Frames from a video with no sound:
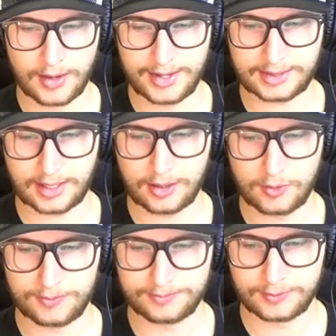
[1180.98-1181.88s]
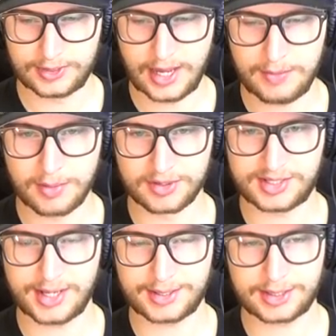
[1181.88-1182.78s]
All right, game number
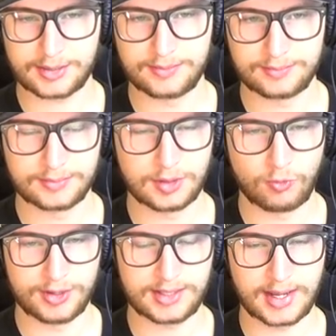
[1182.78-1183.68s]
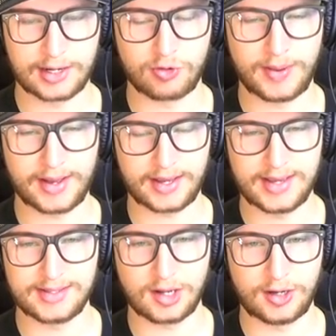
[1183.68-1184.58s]
six. Once again, Quebec
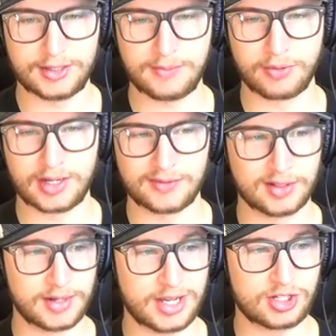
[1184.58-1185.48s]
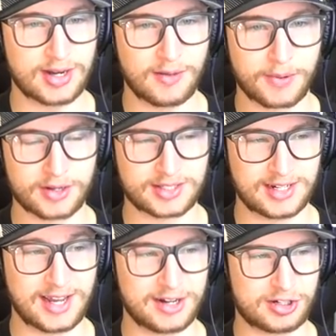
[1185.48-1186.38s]
is on the brink of elimination. Alberta's
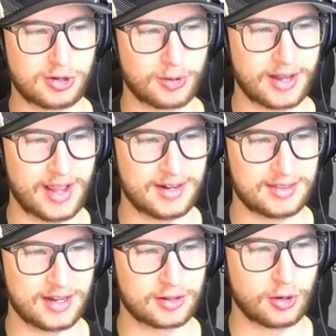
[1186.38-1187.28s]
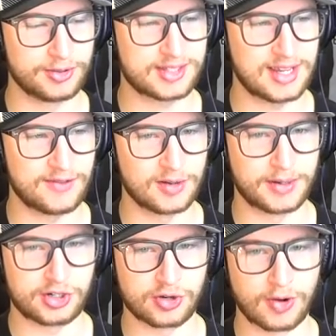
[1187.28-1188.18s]
going to get a shorthanded there, Colton Sceviour,
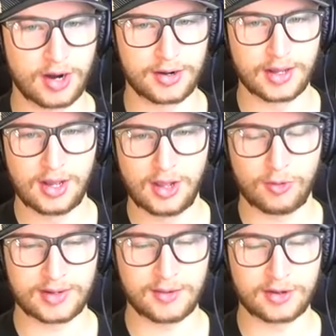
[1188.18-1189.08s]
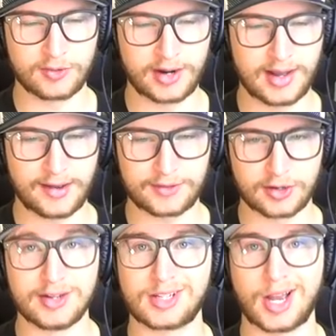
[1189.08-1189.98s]
but Girard will get one right
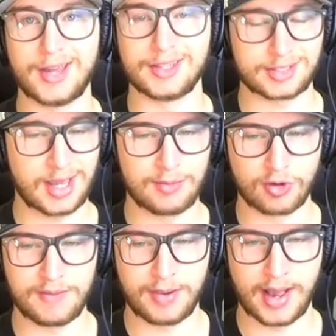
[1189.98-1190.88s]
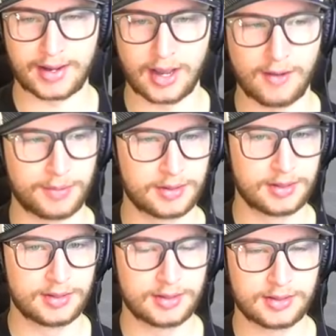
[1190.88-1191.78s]
after and tie this game right back up.
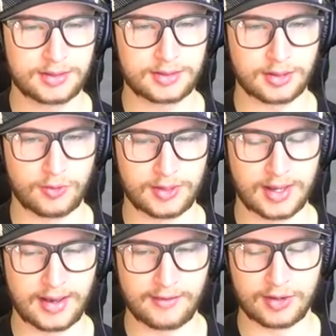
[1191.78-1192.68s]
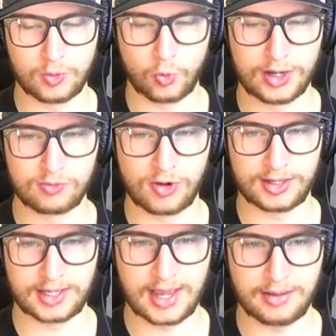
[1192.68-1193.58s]
So we have a
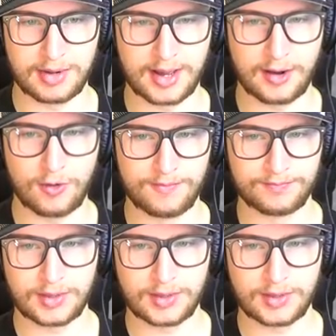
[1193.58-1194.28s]
1-1 game now.